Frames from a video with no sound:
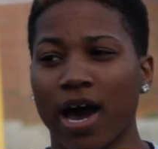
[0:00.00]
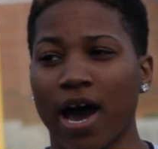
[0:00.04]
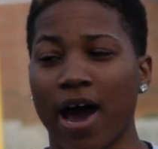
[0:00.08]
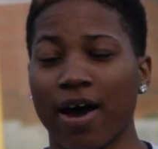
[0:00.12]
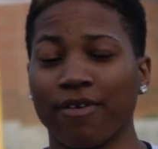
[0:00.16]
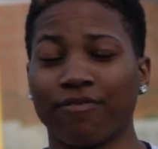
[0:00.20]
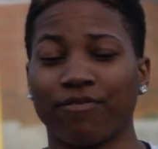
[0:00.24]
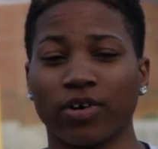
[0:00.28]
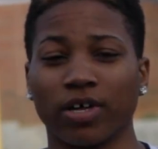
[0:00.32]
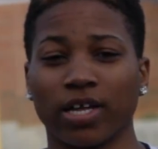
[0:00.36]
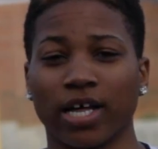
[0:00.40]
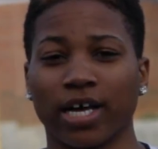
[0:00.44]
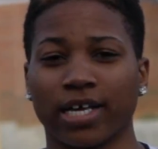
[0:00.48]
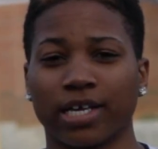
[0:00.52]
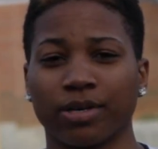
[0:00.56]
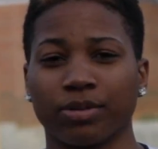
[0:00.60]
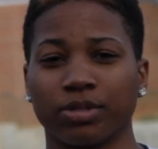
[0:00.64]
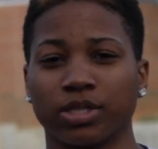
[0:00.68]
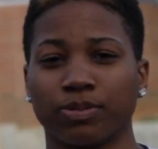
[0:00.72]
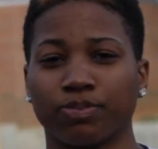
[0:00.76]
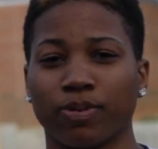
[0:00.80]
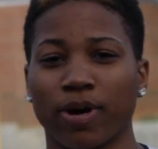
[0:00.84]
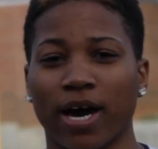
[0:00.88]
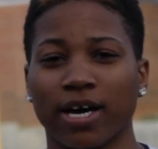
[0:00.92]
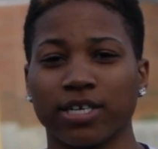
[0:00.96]
I felt like it
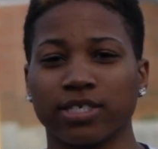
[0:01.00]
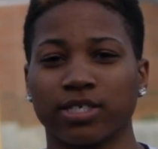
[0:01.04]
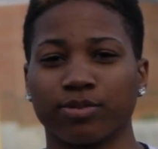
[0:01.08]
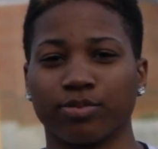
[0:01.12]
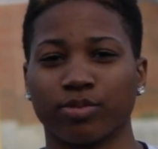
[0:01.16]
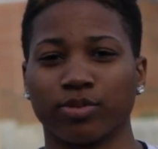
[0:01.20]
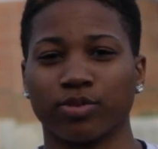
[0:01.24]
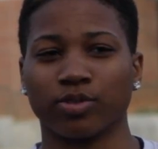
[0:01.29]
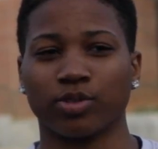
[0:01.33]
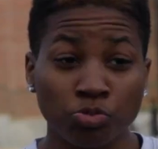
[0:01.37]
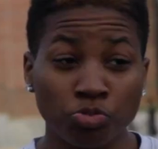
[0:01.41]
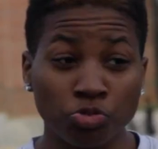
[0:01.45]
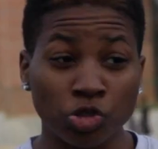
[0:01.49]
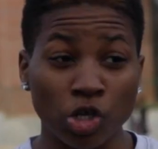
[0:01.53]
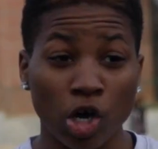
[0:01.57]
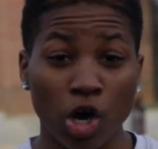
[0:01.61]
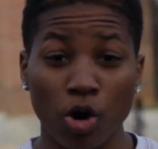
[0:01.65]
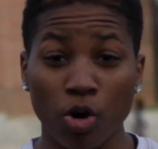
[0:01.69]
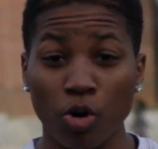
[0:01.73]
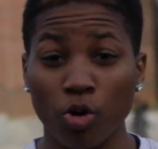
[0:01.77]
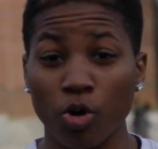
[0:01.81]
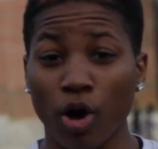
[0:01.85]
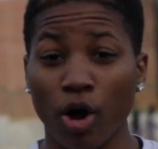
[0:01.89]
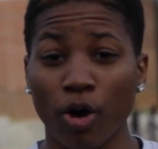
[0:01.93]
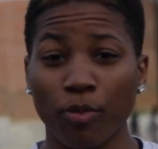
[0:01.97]
was possible.
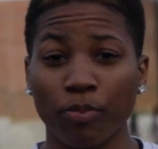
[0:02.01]
So,